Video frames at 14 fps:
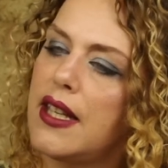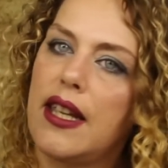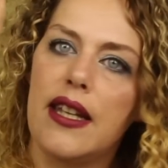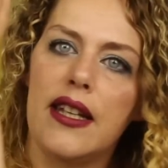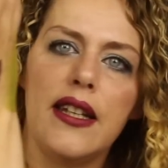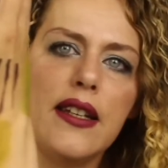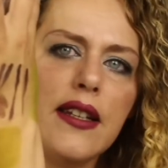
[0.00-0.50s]

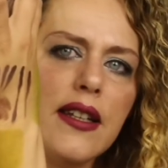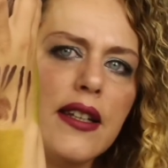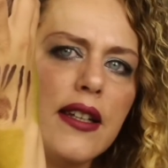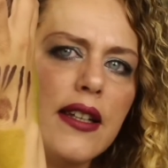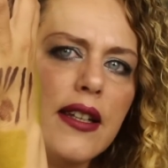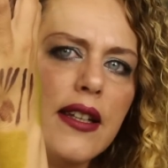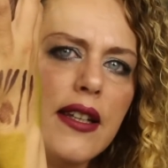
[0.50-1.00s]
in
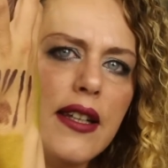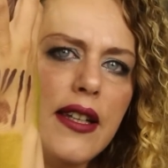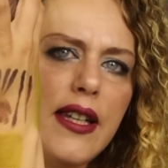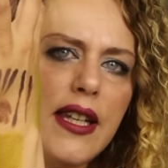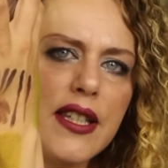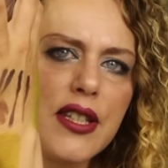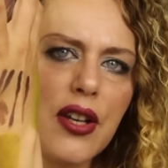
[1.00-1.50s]

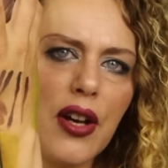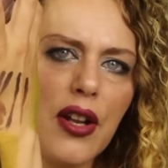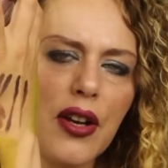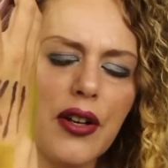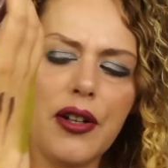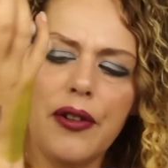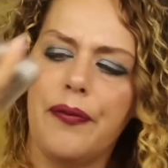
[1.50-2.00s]
this
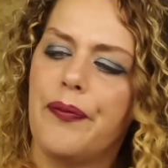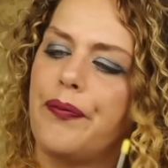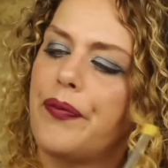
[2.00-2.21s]
color.